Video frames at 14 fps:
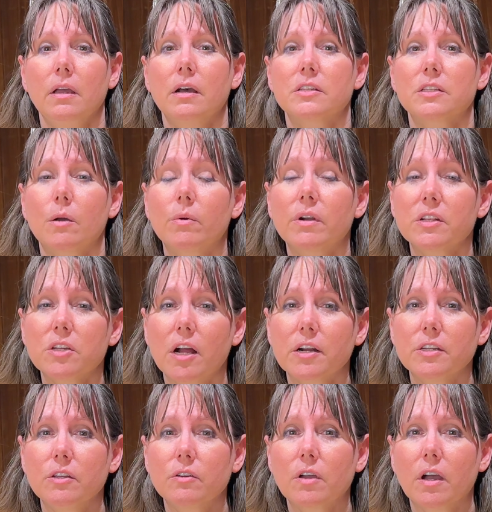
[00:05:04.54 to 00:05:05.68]
So I want to
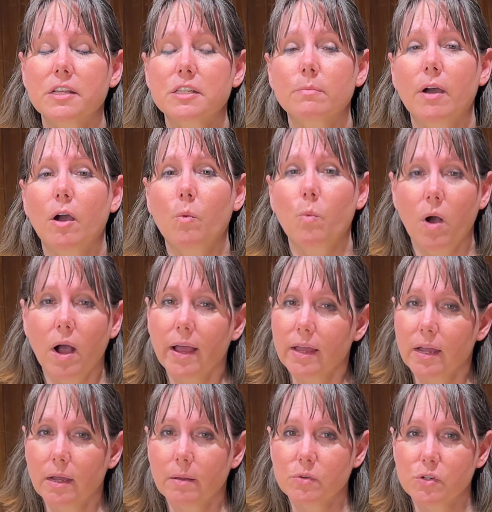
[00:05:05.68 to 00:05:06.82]
talk to you guys about why
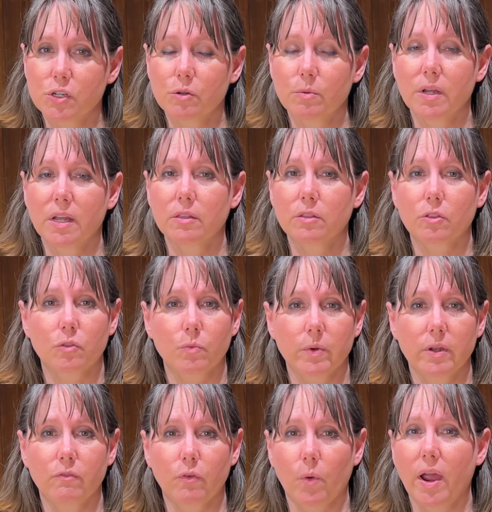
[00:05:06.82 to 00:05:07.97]
I'm doing the
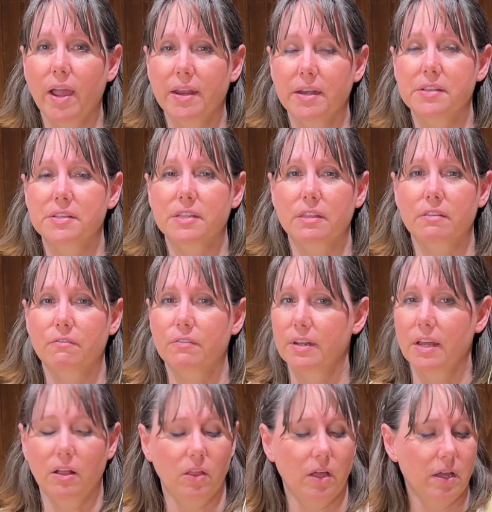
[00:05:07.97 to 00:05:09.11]
3 varieties of the
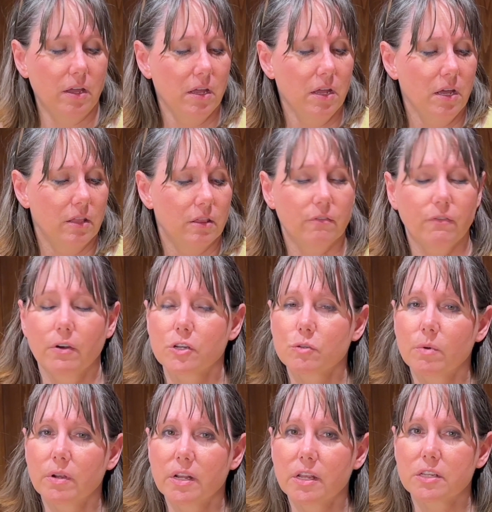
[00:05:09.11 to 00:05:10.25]
vanilla. The first
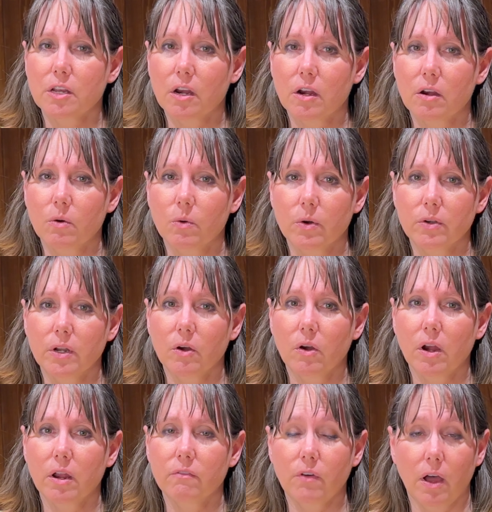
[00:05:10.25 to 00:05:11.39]
one is our
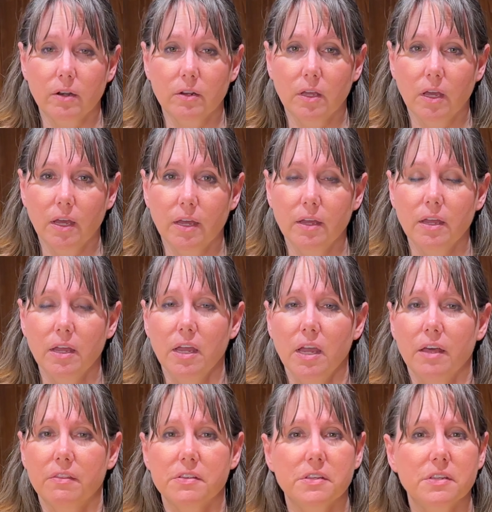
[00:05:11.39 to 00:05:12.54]
ordinary vodka.
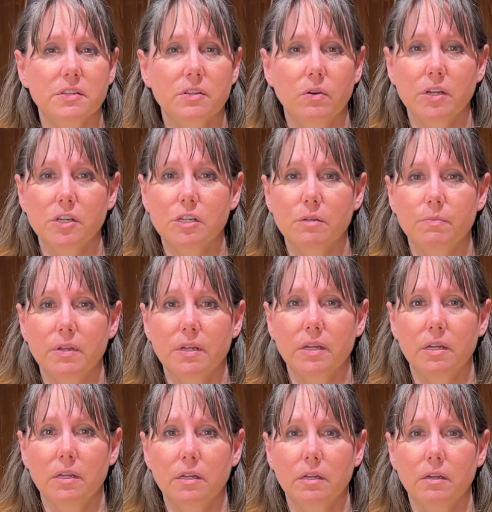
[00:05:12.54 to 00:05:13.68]
This is going to
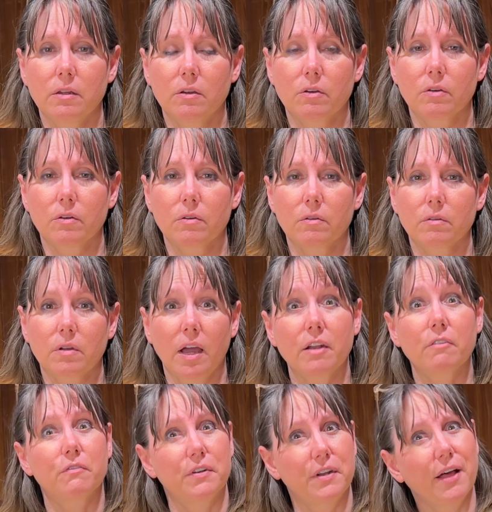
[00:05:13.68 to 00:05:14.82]
be your kind
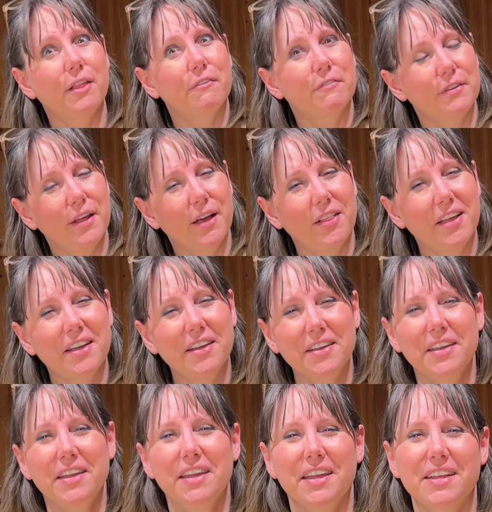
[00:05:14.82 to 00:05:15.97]
of vanilla.
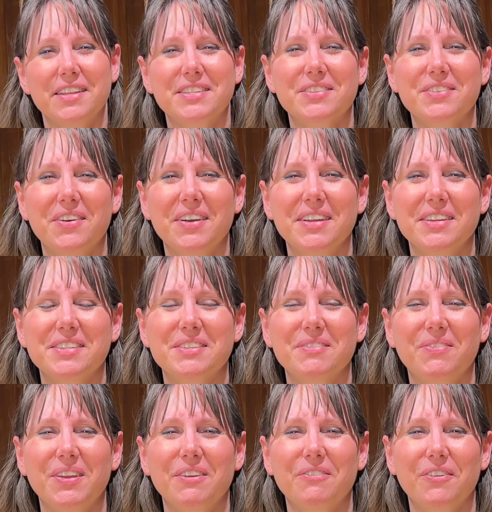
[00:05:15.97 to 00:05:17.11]
It's going to
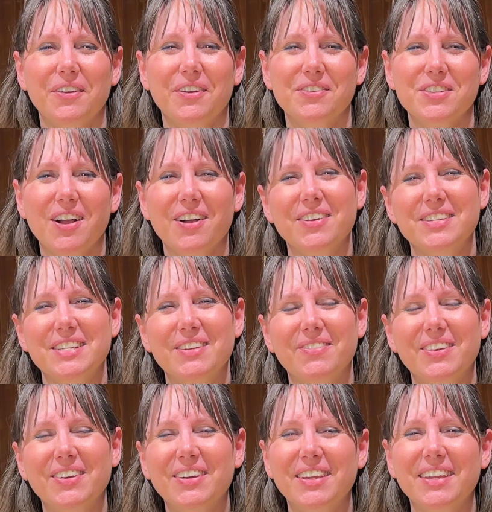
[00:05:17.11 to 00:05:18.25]
be for your chocolate
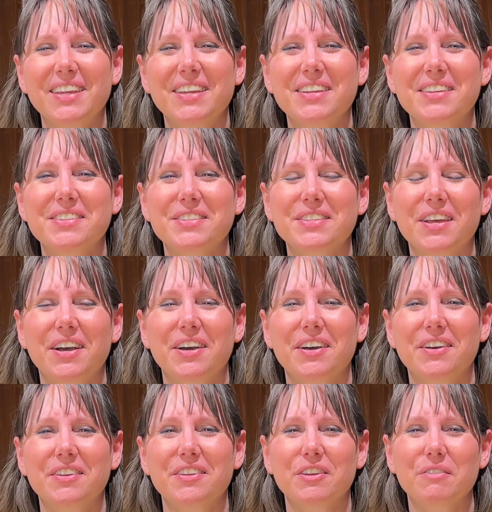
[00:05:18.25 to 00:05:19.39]
chip cookies,
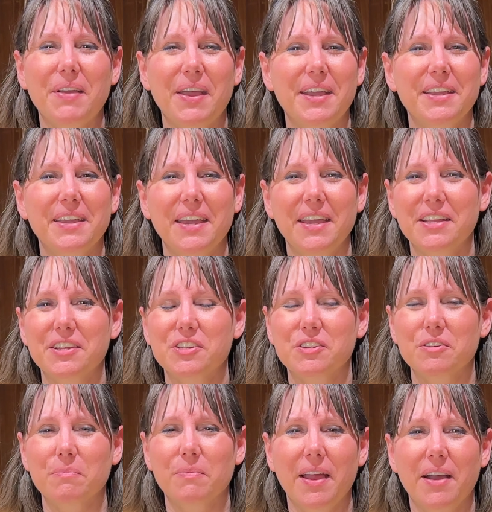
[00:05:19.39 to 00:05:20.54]
your pancakes,
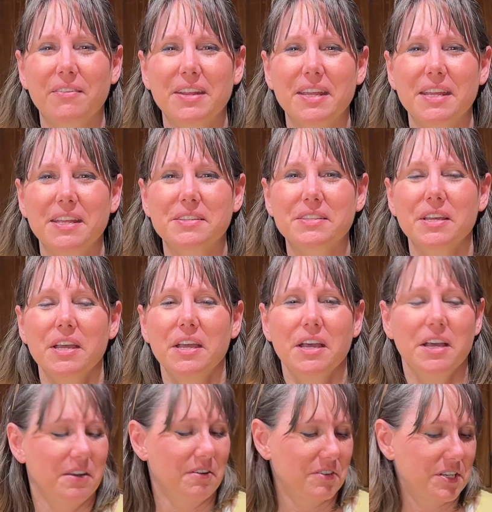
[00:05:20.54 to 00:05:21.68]
your brownies,
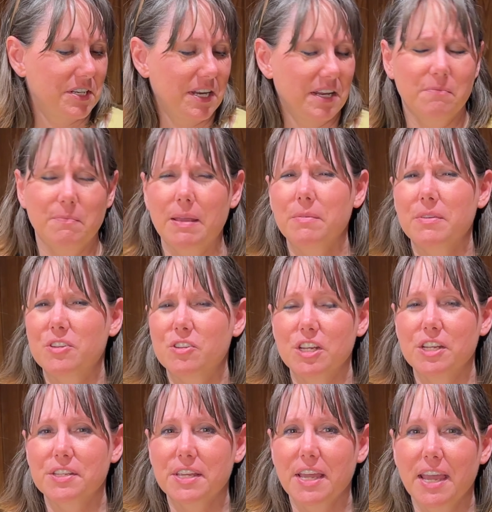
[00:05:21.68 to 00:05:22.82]
your maybe
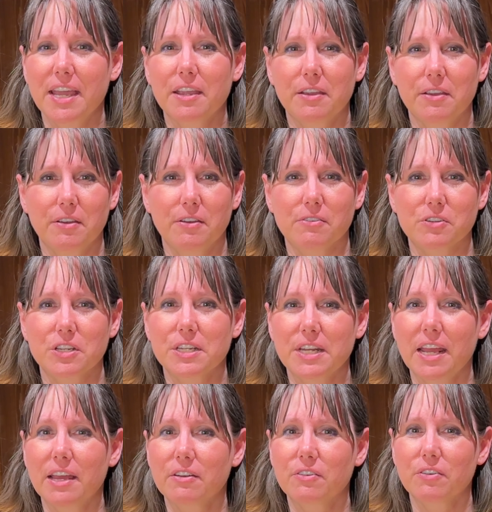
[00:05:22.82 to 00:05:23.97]
cheesecake, your
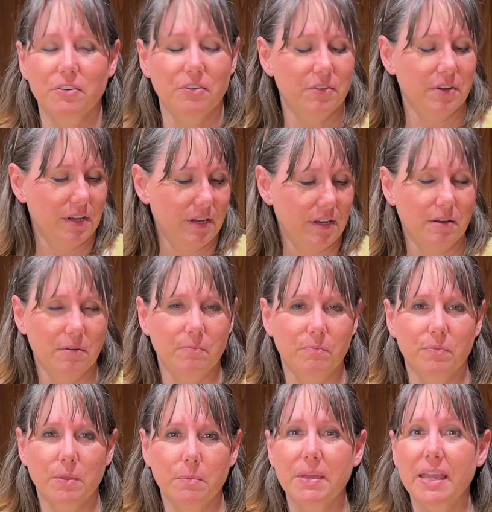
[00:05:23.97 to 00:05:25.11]
standard
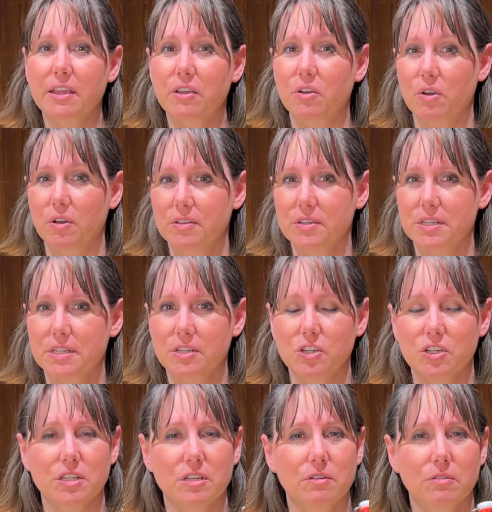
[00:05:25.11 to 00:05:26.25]
baked goods,
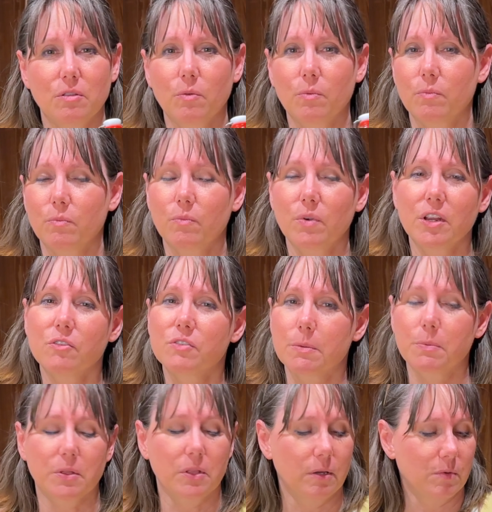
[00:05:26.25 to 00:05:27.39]
just what you
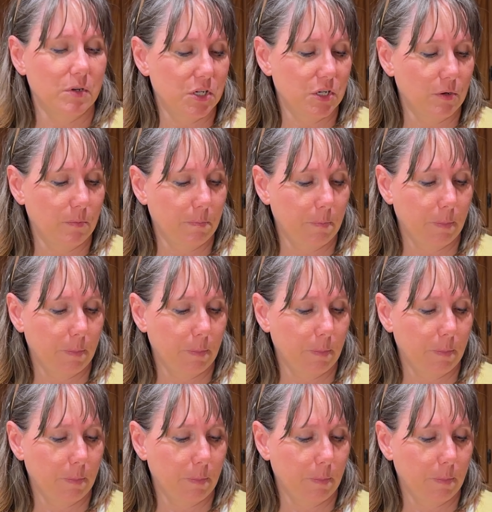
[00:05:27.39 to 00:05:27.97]
typically would do.